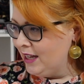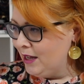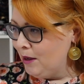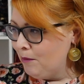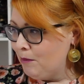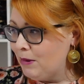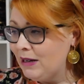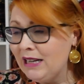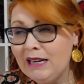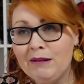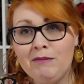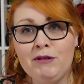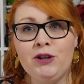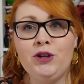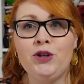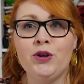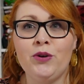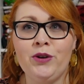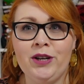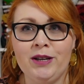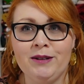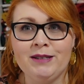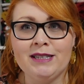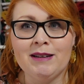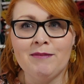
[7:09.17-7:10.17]
But let me show
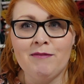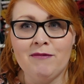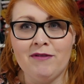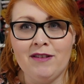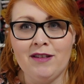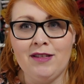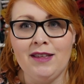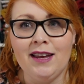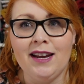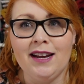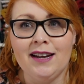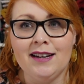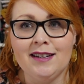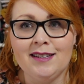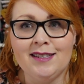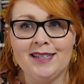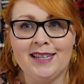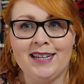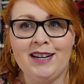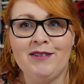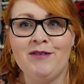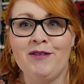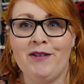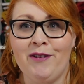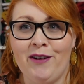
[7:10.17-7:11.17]
you some of the things that
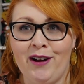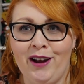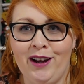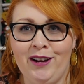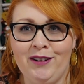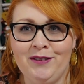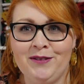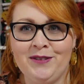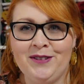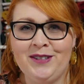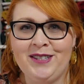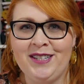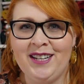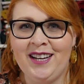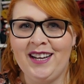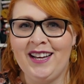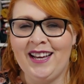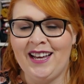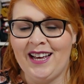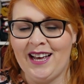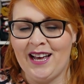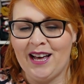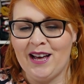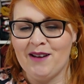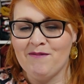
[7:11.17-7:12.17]
have arrived
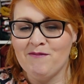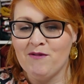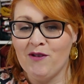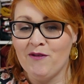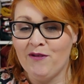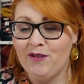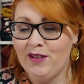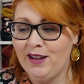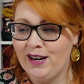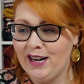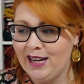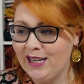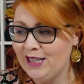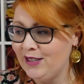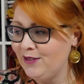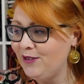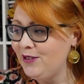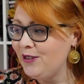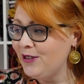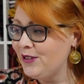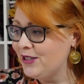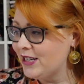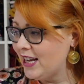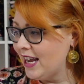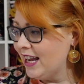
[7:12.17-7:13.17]
over the last
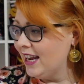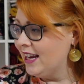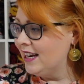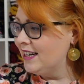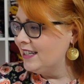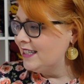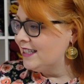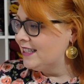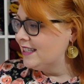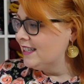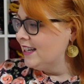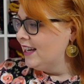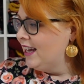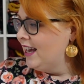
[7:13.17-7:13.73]
few days.